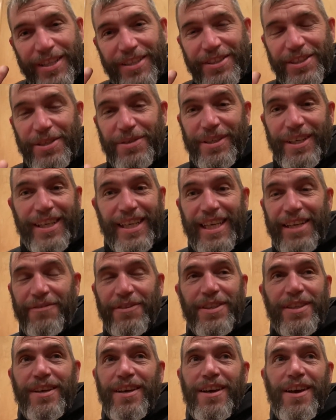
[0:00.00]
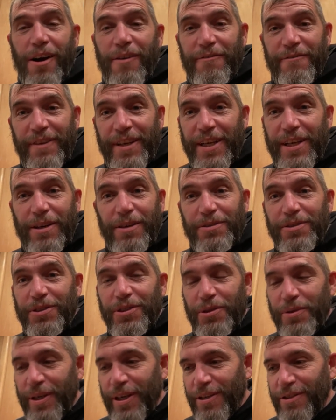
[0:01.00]
his unit even on videos
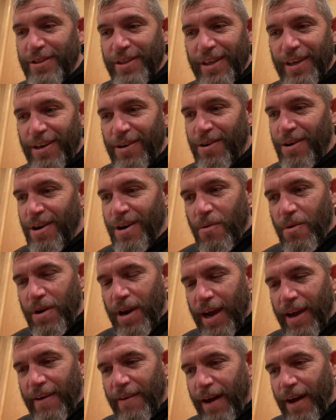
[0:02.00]
two years ago when I,